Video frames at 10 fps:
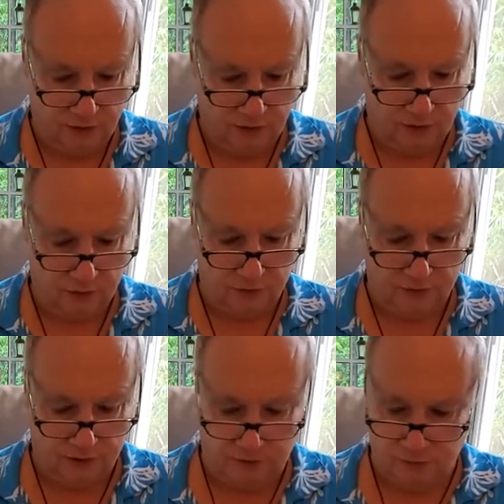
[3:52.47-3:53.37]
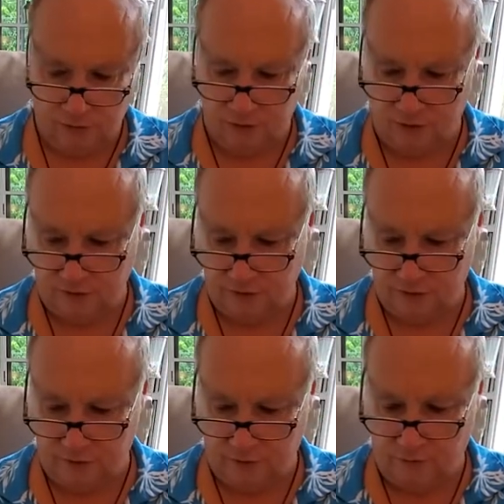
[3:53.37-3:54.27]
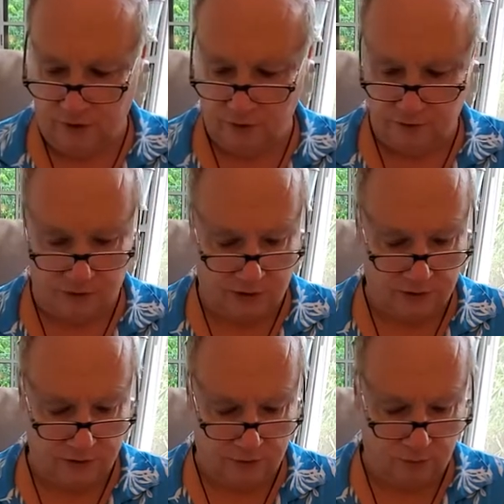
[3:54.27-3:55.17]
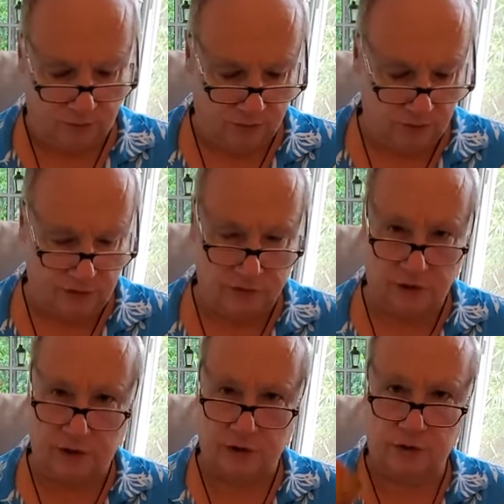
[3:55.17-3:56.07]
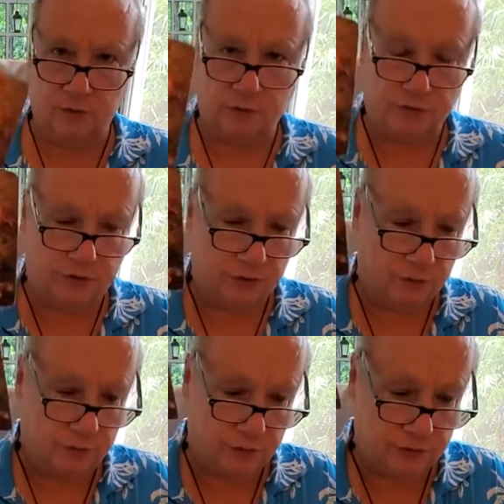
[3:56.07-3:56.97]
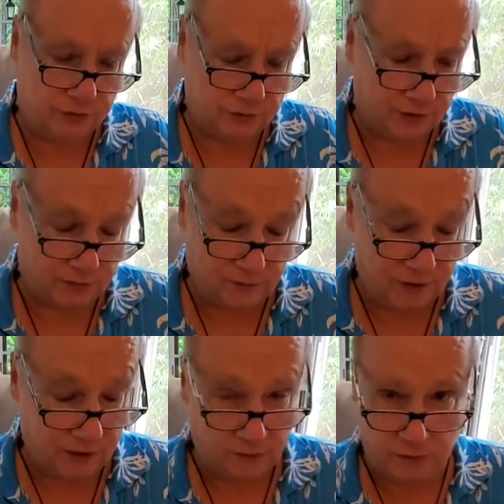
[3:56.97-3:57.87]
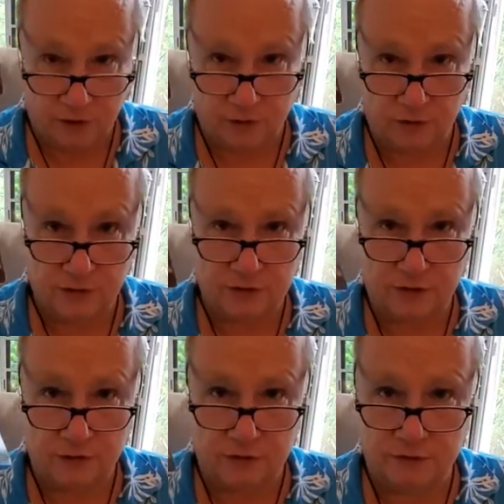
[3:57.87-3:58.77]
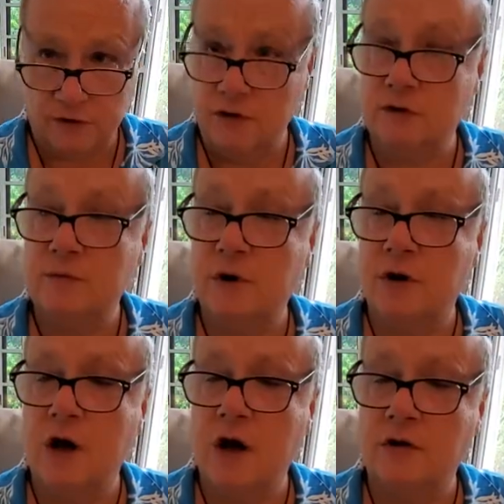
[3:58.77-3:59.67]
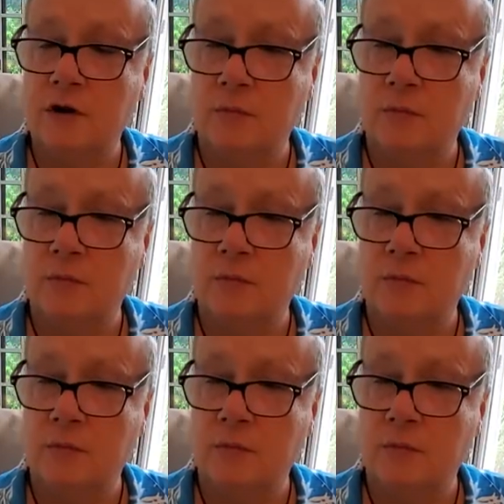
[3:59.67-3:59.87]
energy because of the fire signs that would be the least likely to pursue pursuits like a thing for aries aries venus my god it's like a